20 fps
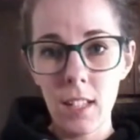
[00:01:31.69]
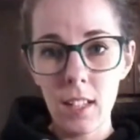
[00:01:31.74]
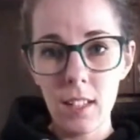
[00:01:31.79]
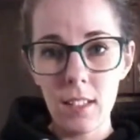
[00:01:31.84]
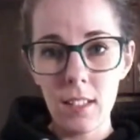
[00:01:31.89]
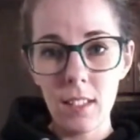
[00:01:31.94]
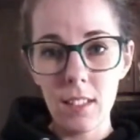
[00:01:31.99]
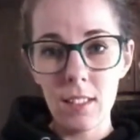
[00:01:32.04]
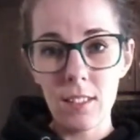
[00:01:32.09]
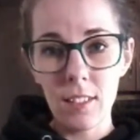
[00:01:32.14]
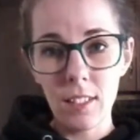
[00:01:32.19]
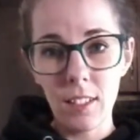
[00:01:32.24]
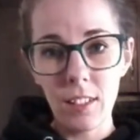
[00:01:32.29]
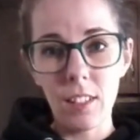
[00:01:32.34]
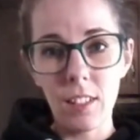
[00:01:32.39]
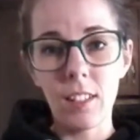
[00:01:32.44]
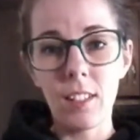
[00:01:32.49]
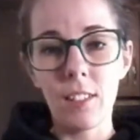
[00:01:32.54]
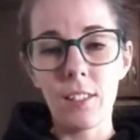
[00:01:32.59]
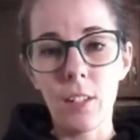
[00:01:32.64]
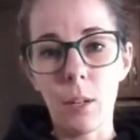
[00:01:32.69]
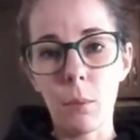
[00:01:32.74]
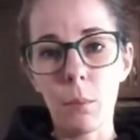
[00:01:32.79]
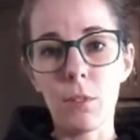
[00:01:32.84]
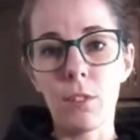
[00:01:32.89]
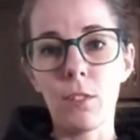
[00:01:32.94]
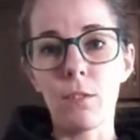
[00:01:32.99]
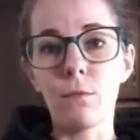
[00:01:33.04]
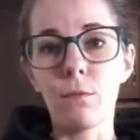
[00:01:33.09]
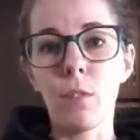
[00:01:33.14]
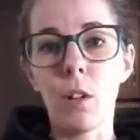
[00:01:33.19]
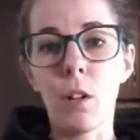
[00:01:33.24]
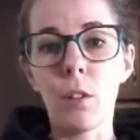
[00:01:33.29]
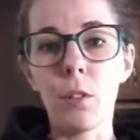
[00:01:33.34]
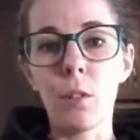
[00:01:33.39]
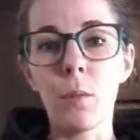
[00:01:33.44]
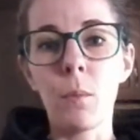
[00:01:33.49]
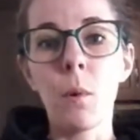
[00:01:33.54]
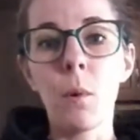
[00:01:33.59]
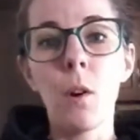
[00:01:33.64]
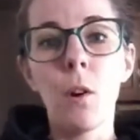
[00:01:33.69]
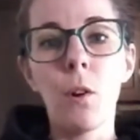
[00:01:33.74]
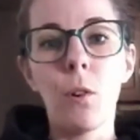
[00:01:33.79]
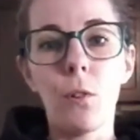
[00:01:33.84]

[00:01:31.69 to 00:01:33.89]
it until it doubles in volume,